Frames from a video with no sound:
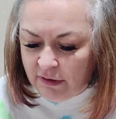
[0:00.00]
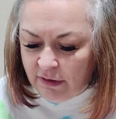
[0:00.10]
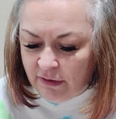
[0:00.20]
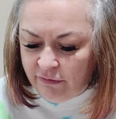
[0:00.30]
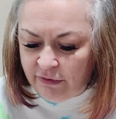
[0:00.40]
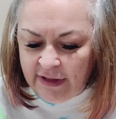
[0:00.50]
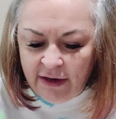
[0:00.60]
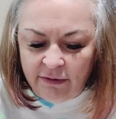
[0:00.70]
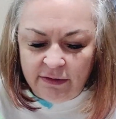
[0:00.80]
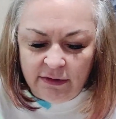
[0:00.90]
for
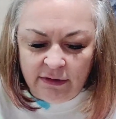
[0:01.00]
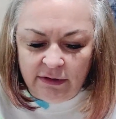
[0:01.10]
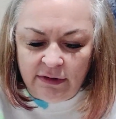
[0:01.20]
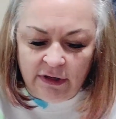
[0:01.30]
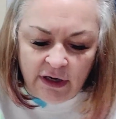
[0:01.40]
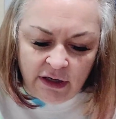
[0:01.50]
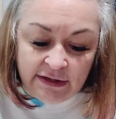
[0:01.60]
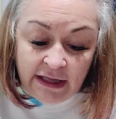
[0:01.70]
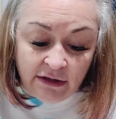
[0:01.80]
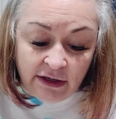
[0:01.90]
that
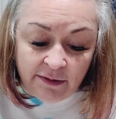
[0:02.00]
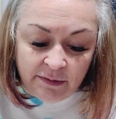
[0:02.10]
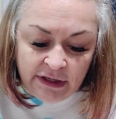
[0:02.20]
line.